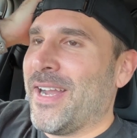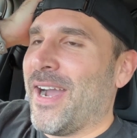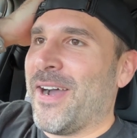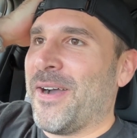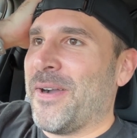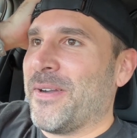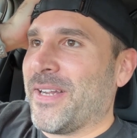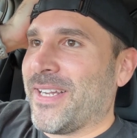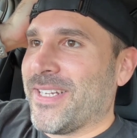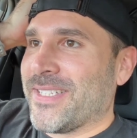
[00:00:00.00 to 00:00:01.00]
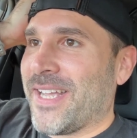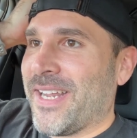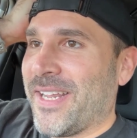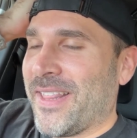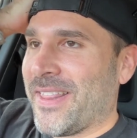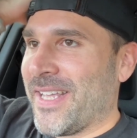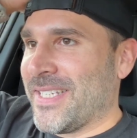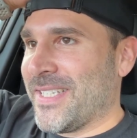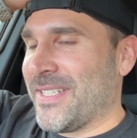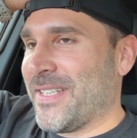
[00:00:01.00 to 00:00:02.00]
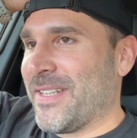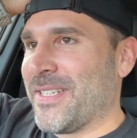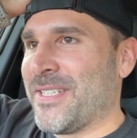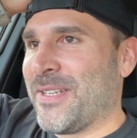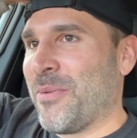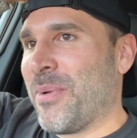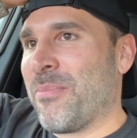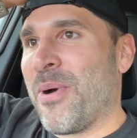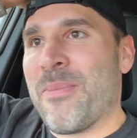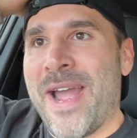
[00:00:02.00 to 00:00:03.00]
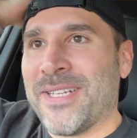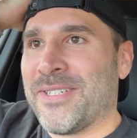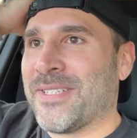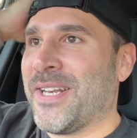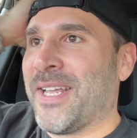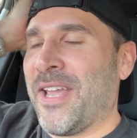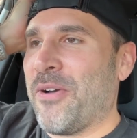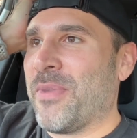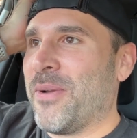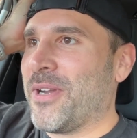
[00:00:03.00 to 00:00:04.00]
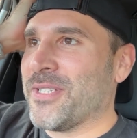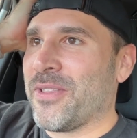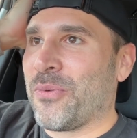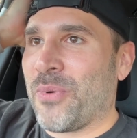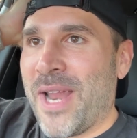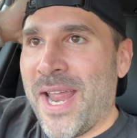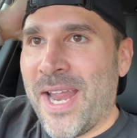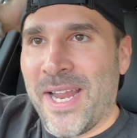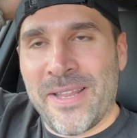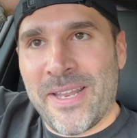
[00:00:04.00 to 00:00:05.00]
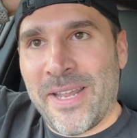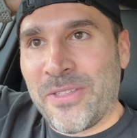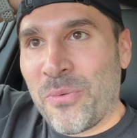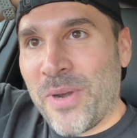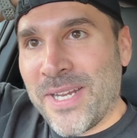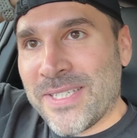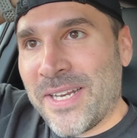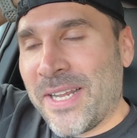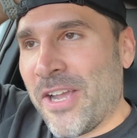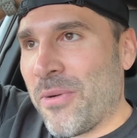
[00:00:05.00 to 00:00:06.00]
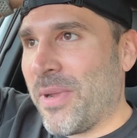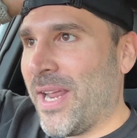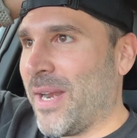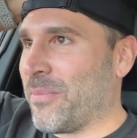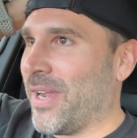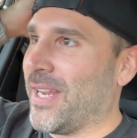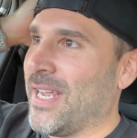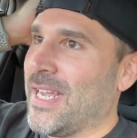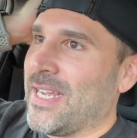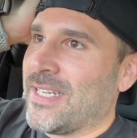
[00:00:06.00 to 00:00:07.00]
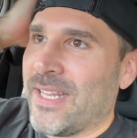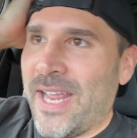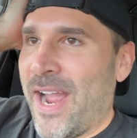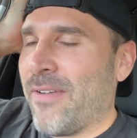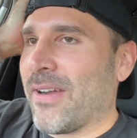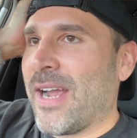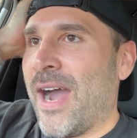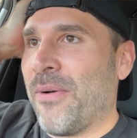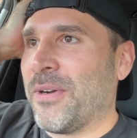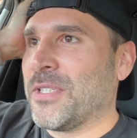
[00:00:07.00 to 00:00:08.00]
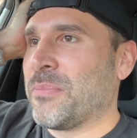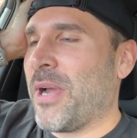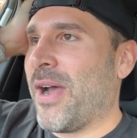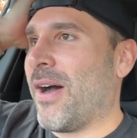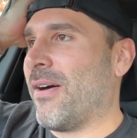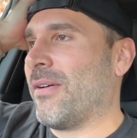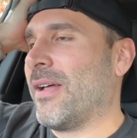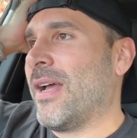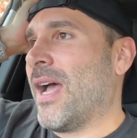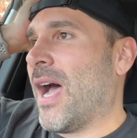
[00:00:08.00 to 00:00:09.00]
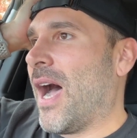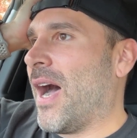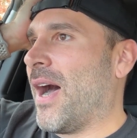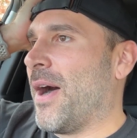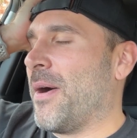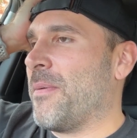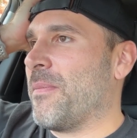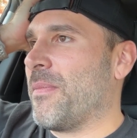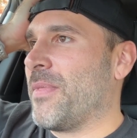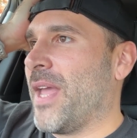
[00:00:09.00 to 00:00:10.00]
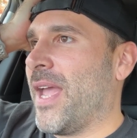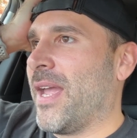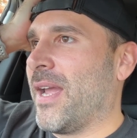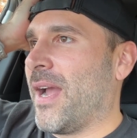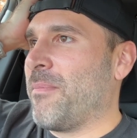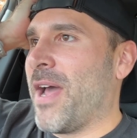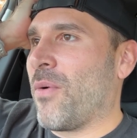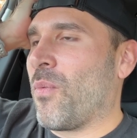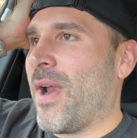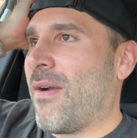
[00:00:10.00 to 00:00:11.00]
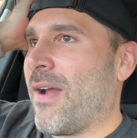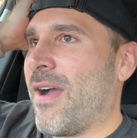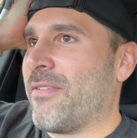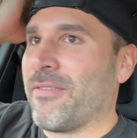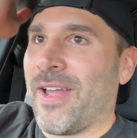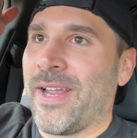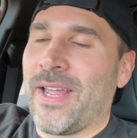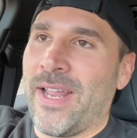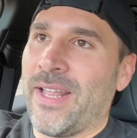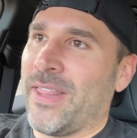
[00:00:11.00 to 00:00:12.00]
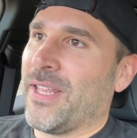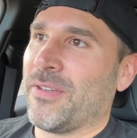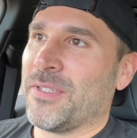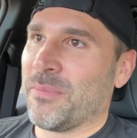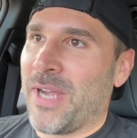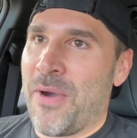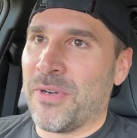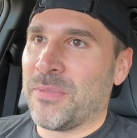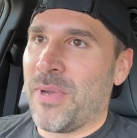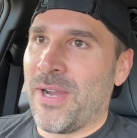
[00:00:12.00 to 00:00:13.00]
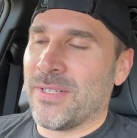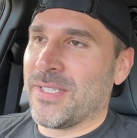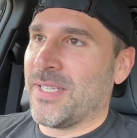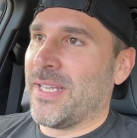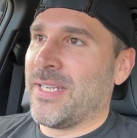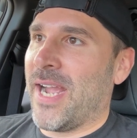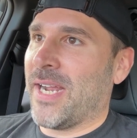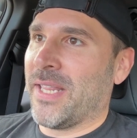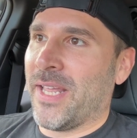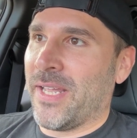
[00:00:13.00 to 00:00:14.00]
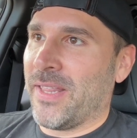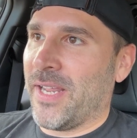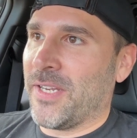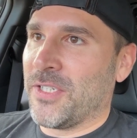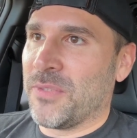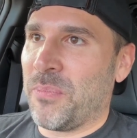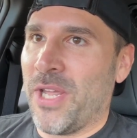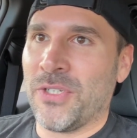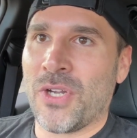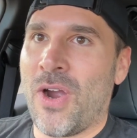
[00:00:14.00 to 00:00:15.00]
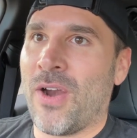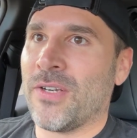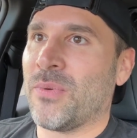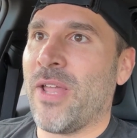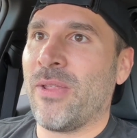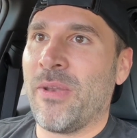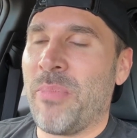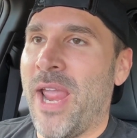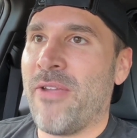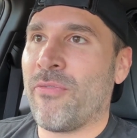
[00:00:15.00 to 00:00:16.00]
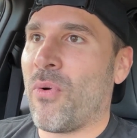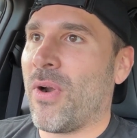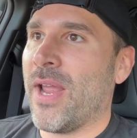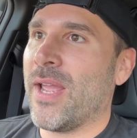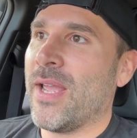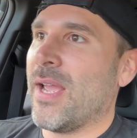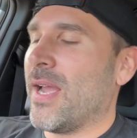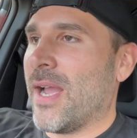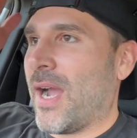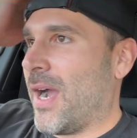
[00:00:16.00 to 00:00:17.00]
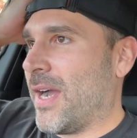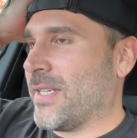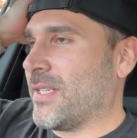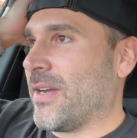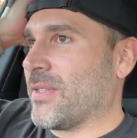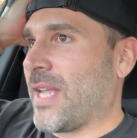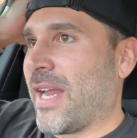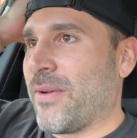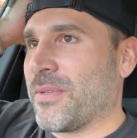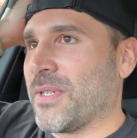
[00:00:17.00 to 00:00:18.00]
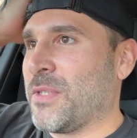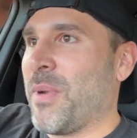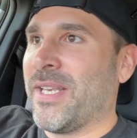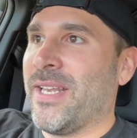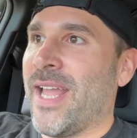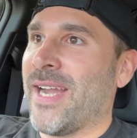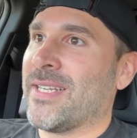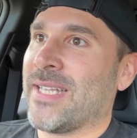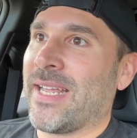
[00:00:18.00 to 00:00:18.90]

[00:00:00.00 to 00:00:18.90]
Cause like this stupid Bowmaster is going to kill me because of the ring. And then like the ring's going to kill me. And I'm like, do they have a counter spell, that I'm not aware of? Like, I think there's some counter spells in the deck that they can just pitch cards rather than pay for it. So I was expecting that.